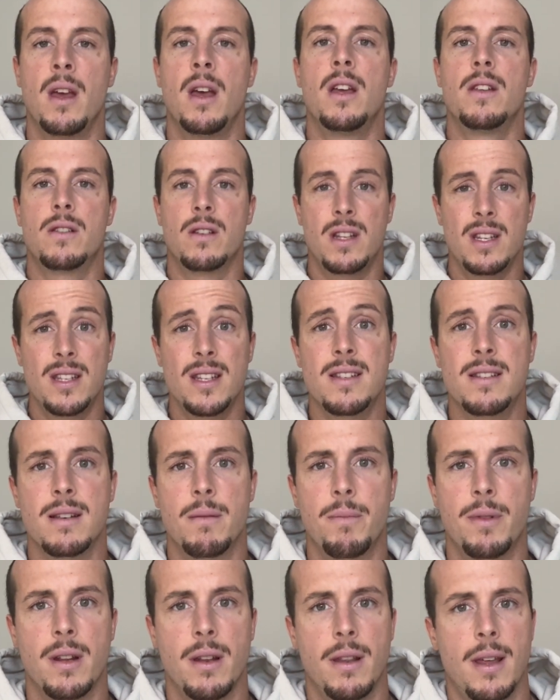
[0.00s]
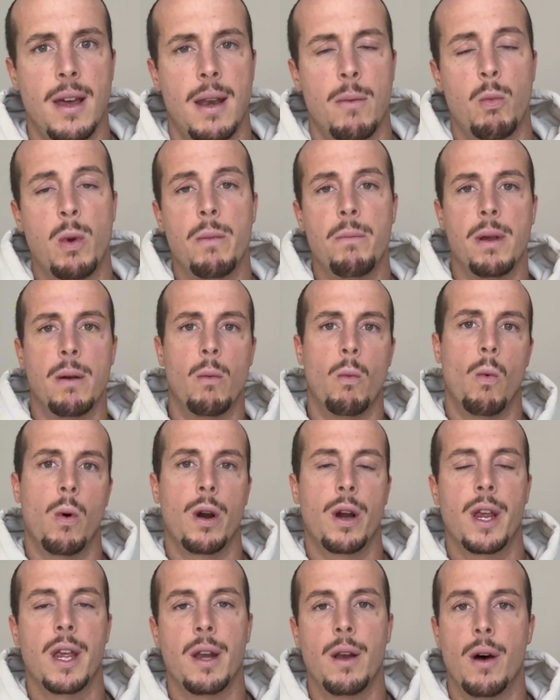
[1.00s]
So this is something that we've been
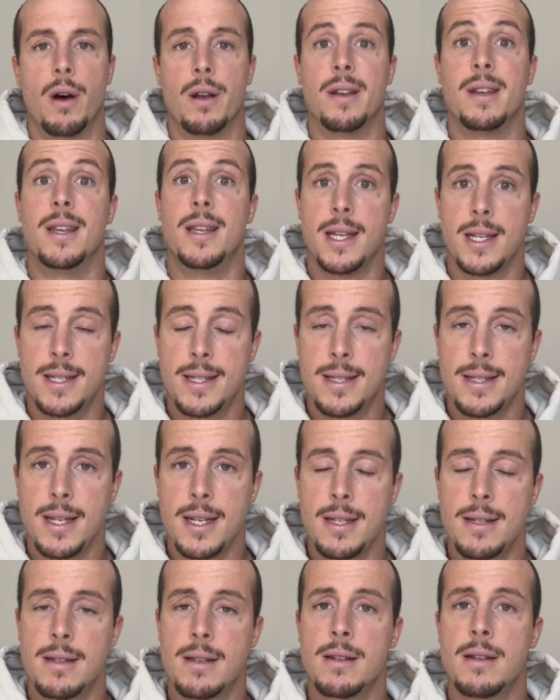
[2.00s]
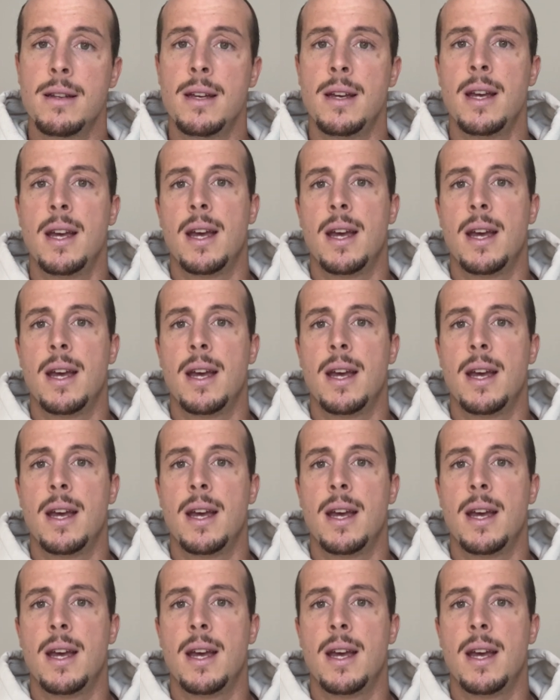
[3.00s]
working on this season